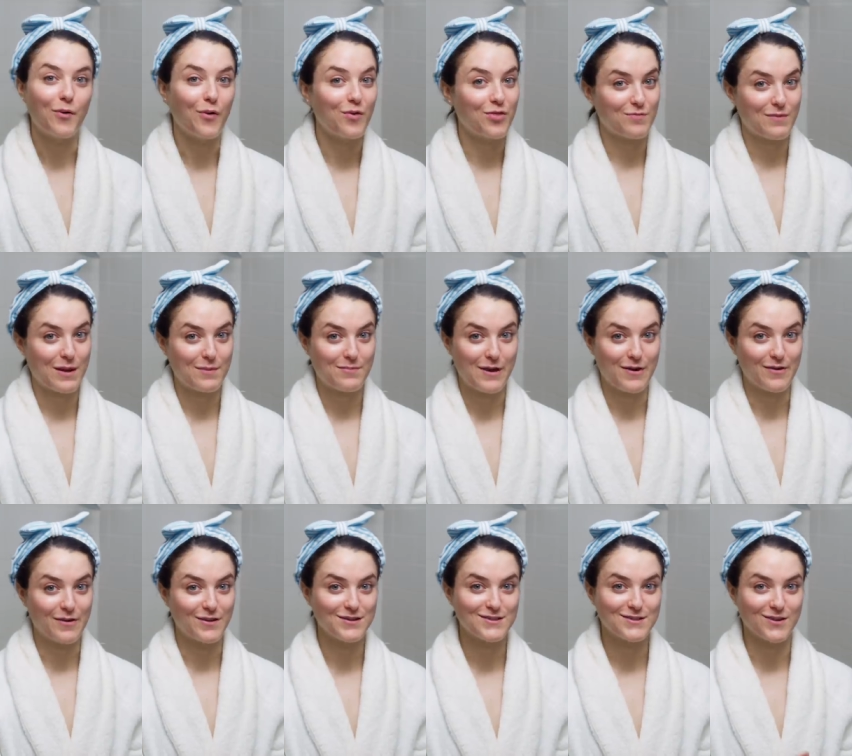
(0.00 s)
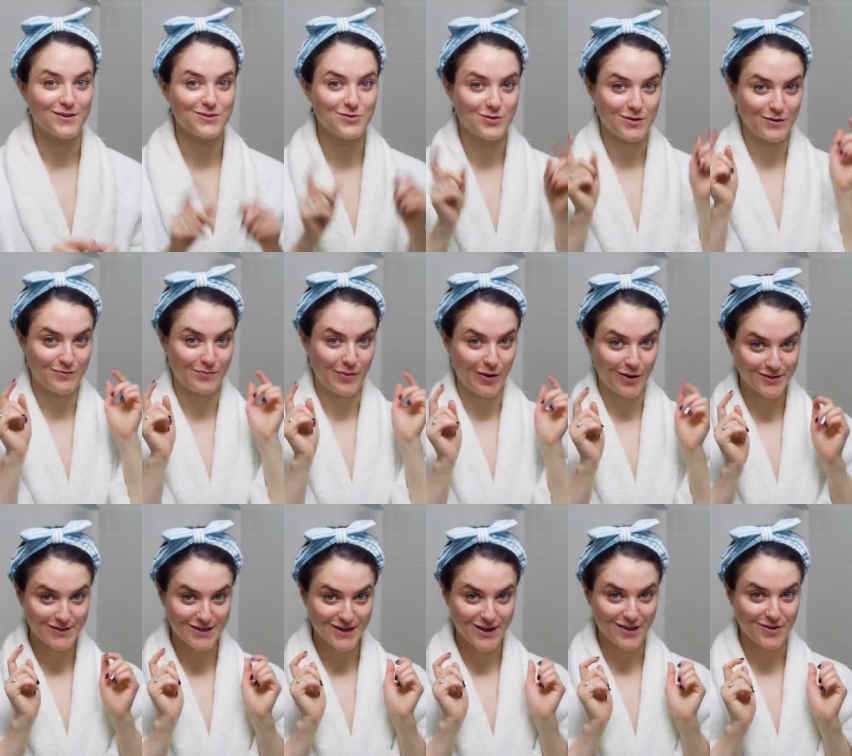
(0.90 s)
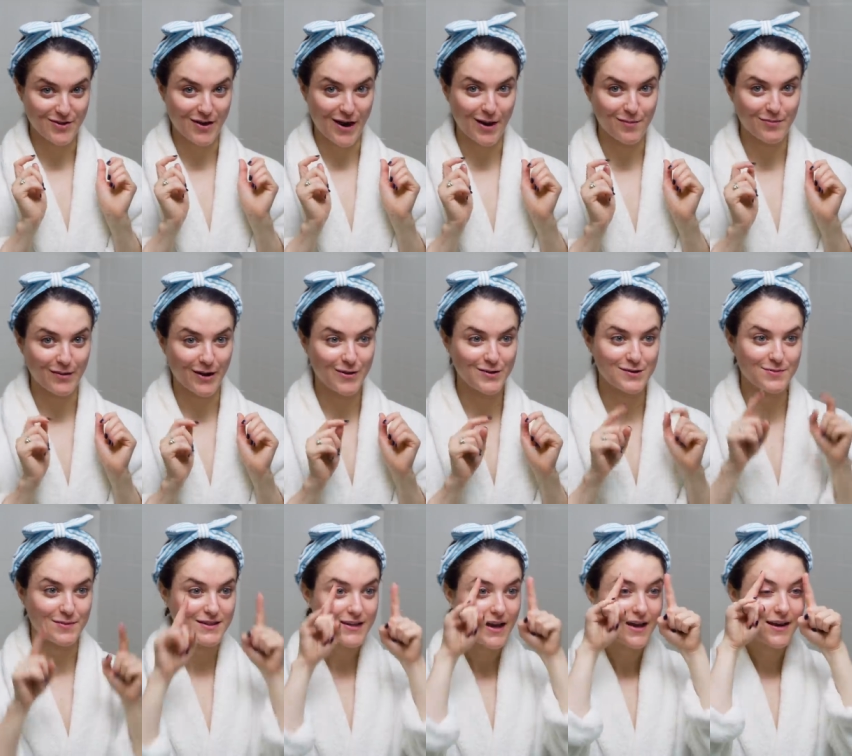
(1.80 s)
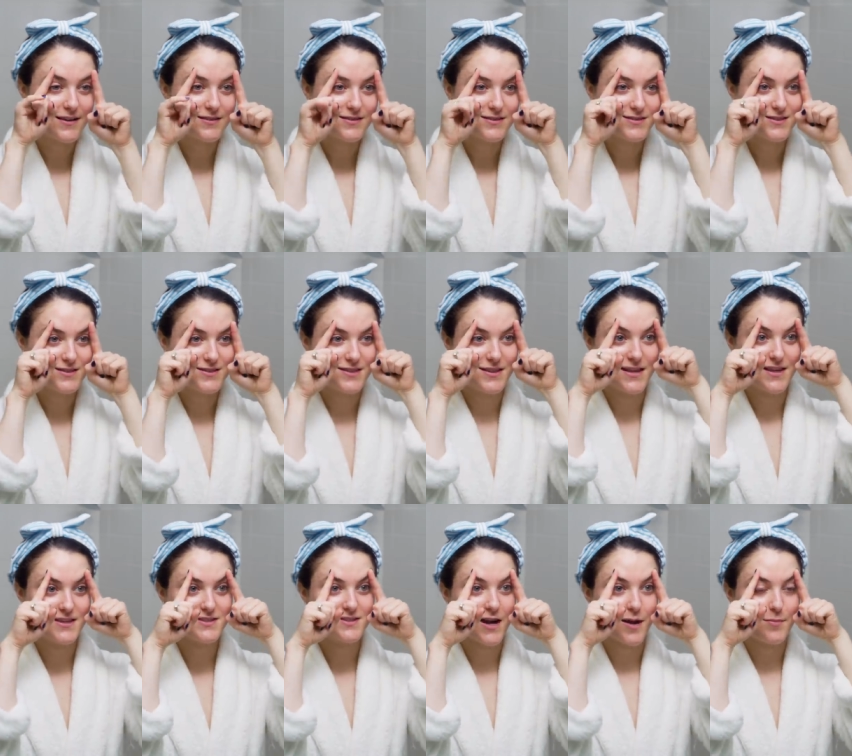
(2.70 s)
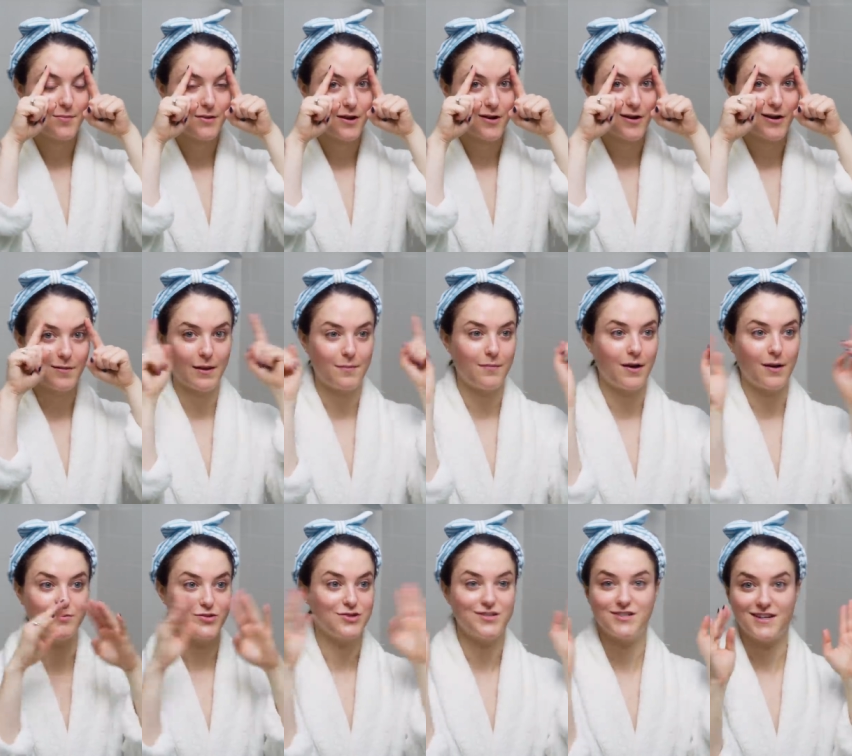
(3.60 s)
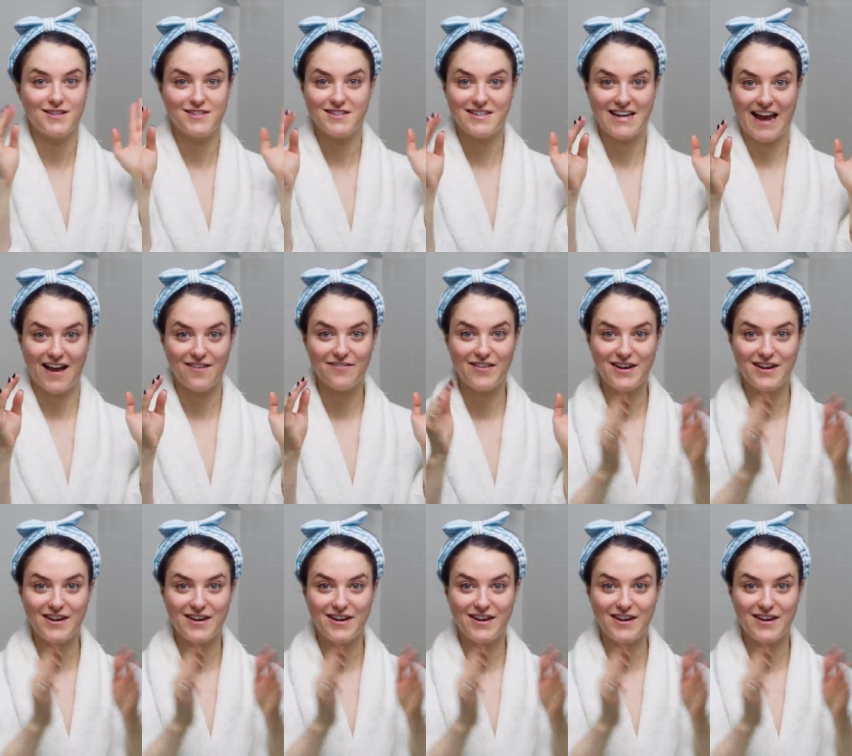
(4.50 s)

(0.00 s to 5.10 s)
both of my parents are sort of balding in their eyebrows. My dad, they stop here, and my mom just doesn't have